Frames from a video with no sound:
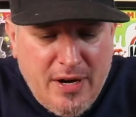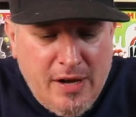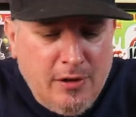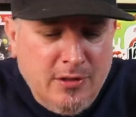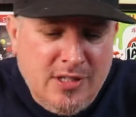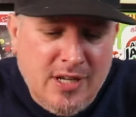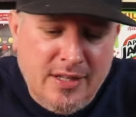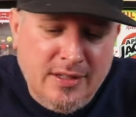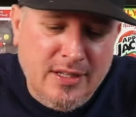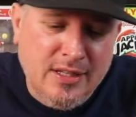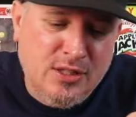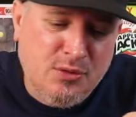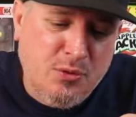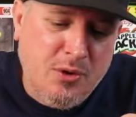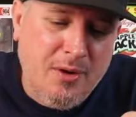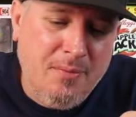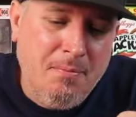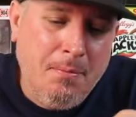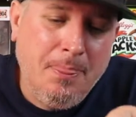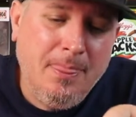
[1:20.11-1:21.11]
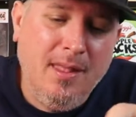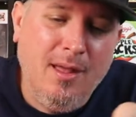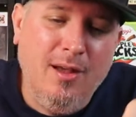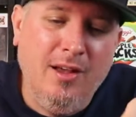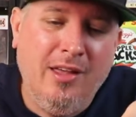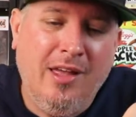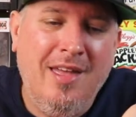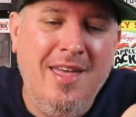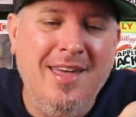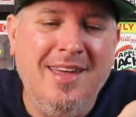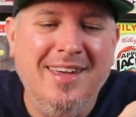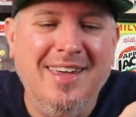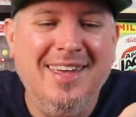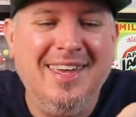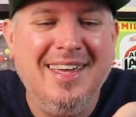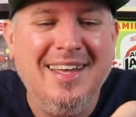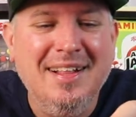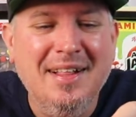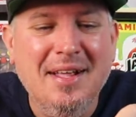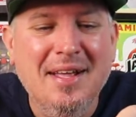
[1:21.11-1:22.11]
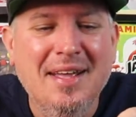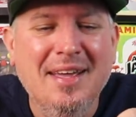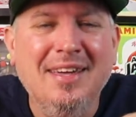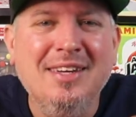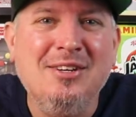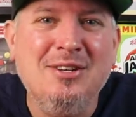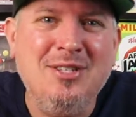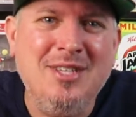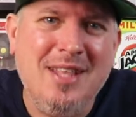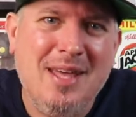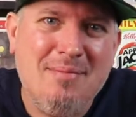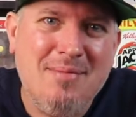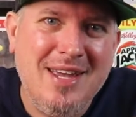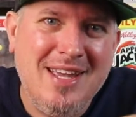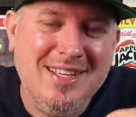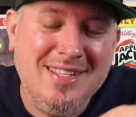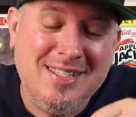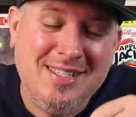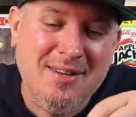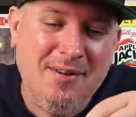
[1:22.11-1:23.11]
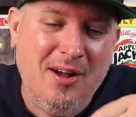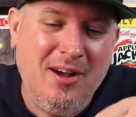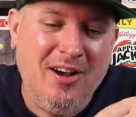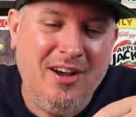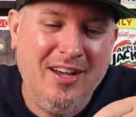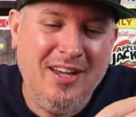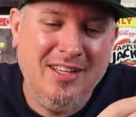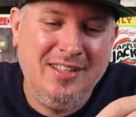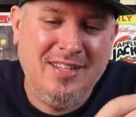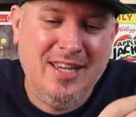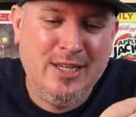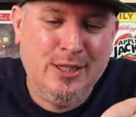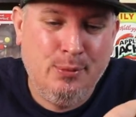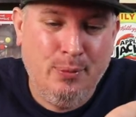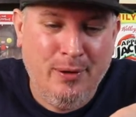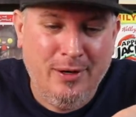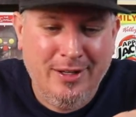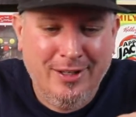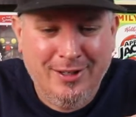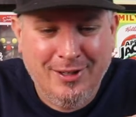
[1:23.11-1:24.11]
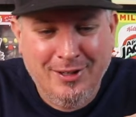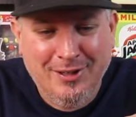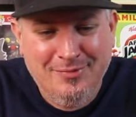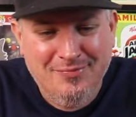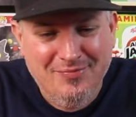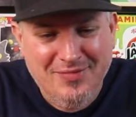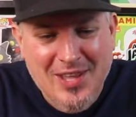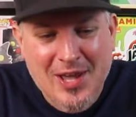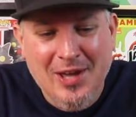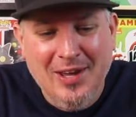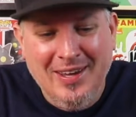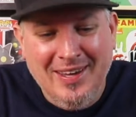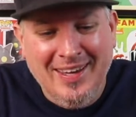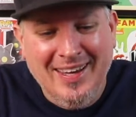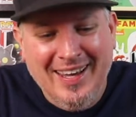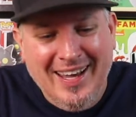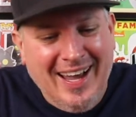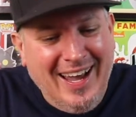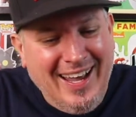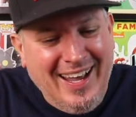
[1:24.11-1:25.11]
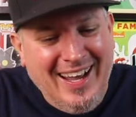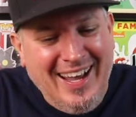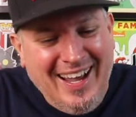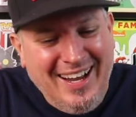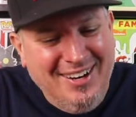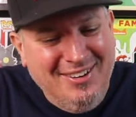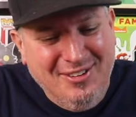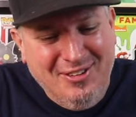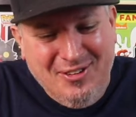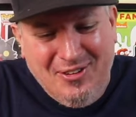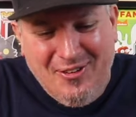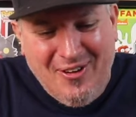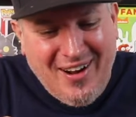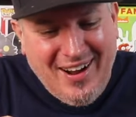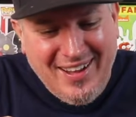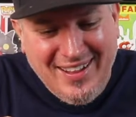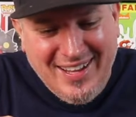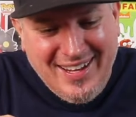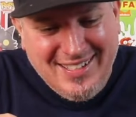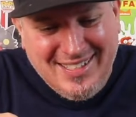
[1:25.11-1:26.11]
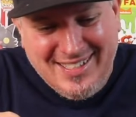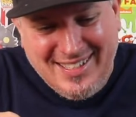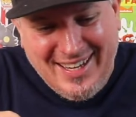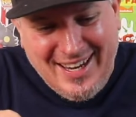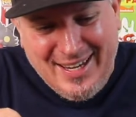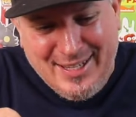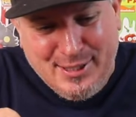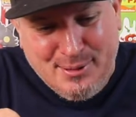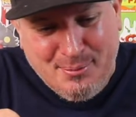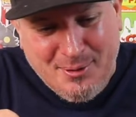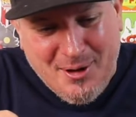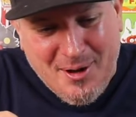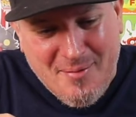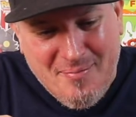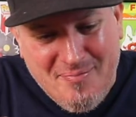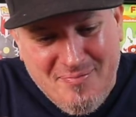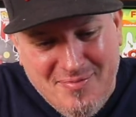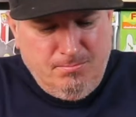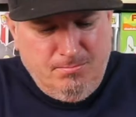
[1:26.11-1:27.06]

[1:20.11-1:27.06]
pronounce on this one. Usually that means it tastes pretty good. I don't know why that's the case, but.